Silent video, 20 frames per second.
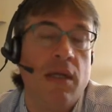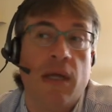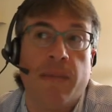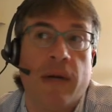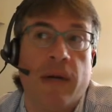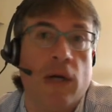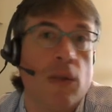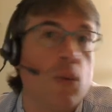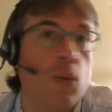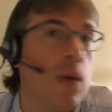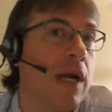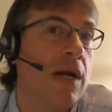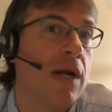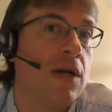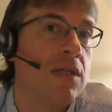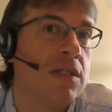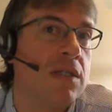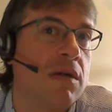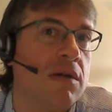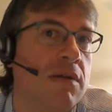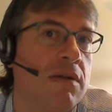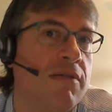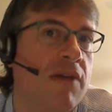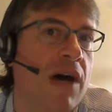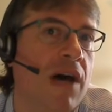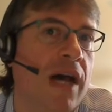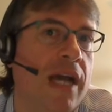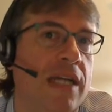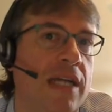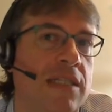about where's our
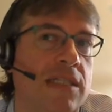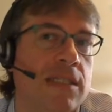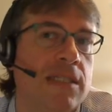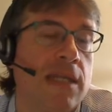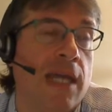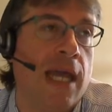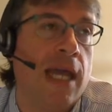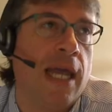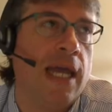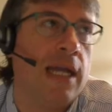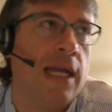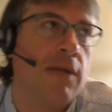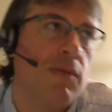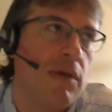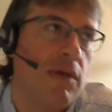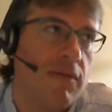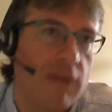device, and